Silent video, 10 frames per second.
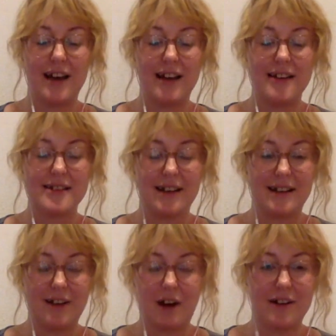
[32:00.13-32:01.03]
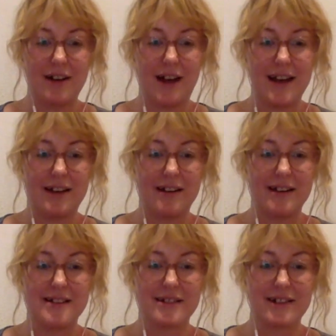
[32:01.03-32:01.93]
is like underlying
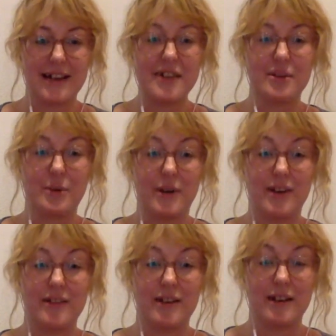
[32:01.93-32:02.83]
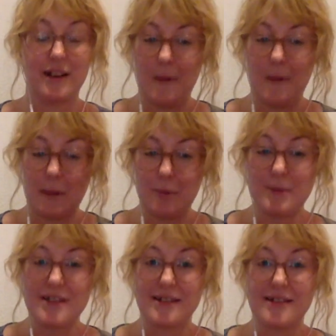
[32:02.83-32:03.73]
this connection work is the
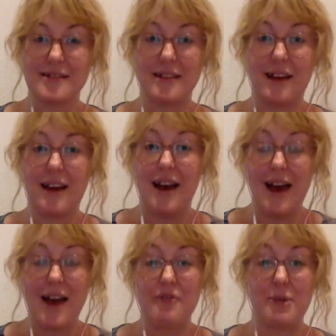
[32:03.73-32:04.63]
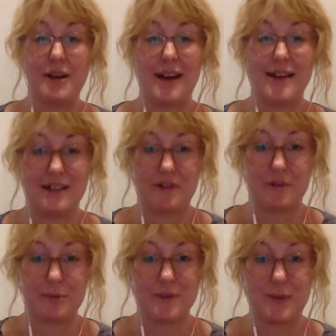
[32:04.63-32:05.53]
premises that everybody has a
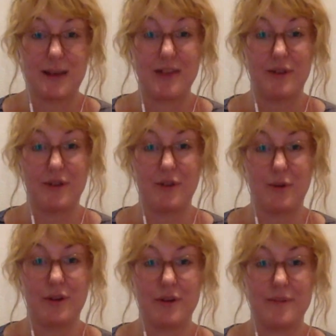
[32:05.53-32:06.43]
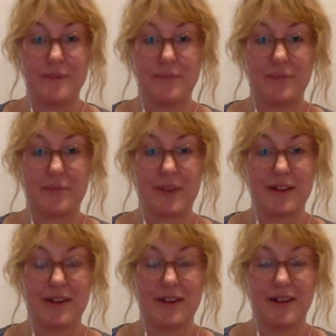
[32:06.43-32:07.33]
different perspective on the world.
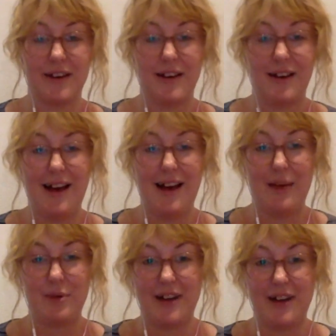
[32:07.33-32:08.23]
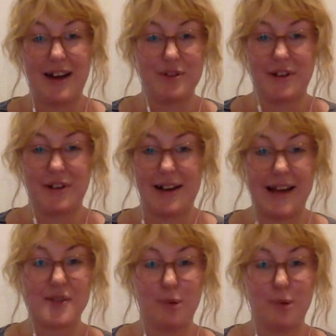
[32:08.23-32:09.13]
And we're there to kind
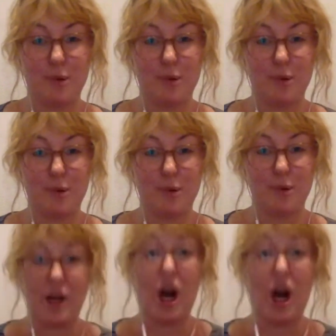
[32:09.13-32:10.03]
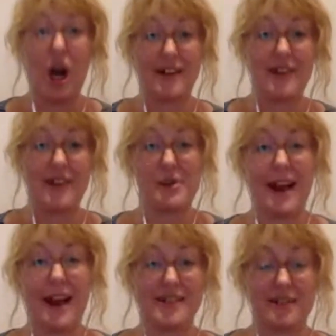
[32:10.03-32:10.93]
of explore that. And we honor that
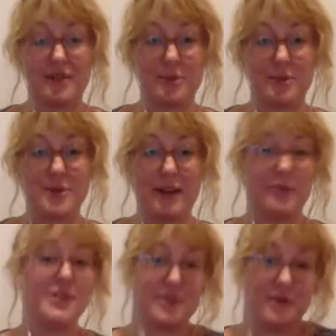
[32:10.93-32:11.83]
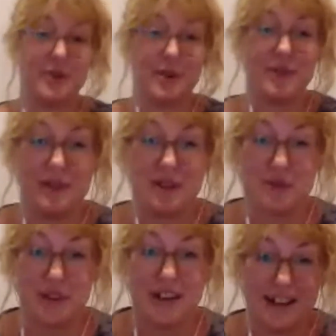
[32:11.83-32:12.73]
everybody has a different perspective, which is, of course, very
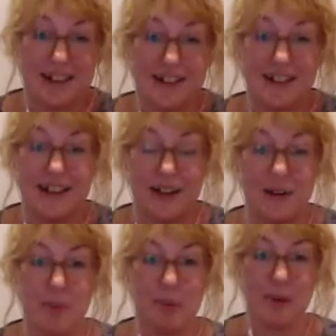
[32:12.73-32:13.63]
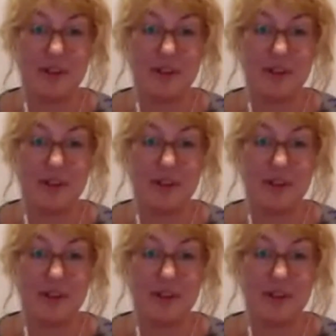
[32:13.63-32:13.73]
green and, upwards.